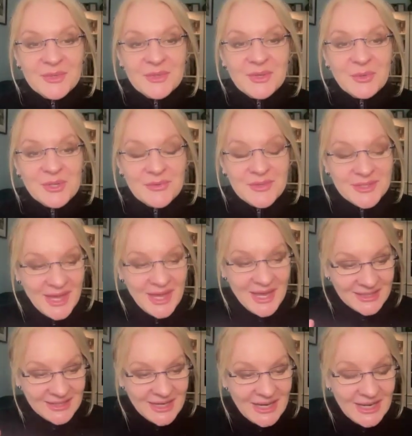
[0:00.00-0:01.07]
sort of
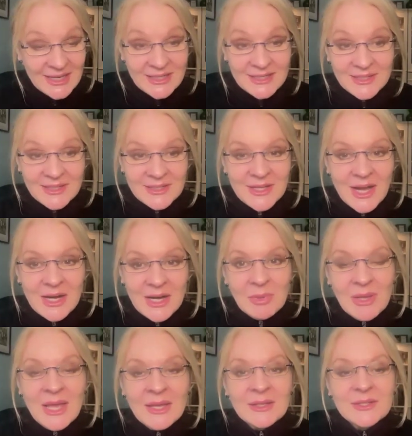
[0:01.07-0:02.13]
send healing to the entire
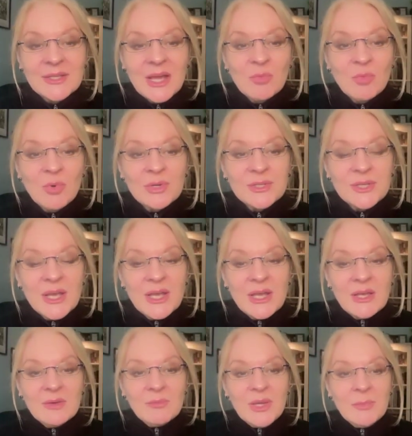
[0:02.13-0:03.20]
planet. And what
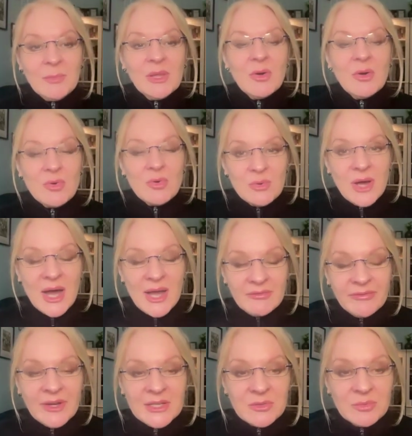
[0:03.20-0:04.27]
people I
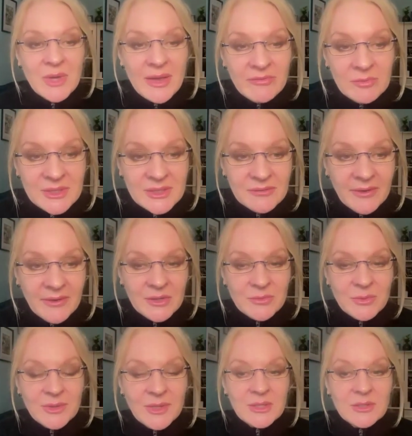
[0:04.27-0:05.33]
find, when everybody's find
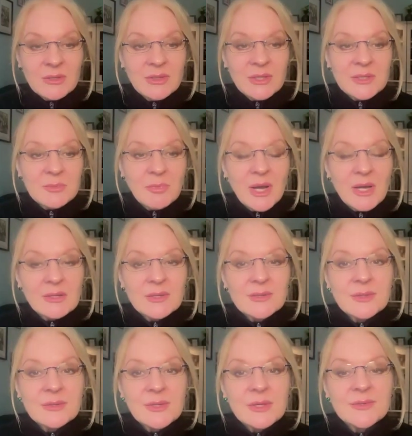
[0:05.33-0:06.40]
when they do these
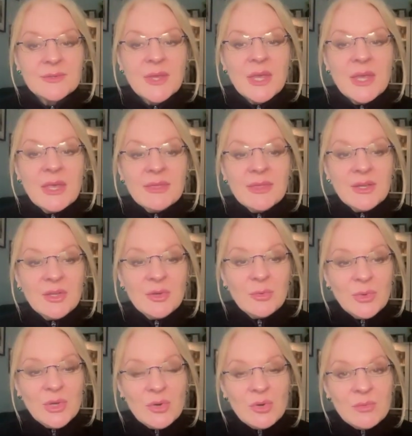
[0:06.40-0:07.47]
practices, is that
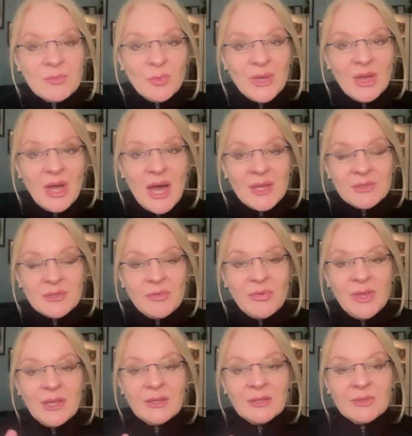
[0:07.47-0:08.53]
we kind of
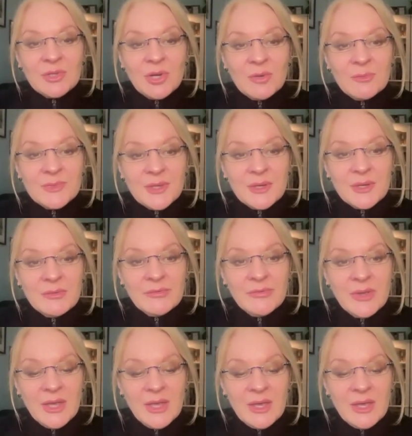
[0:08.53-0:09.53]
think in terms of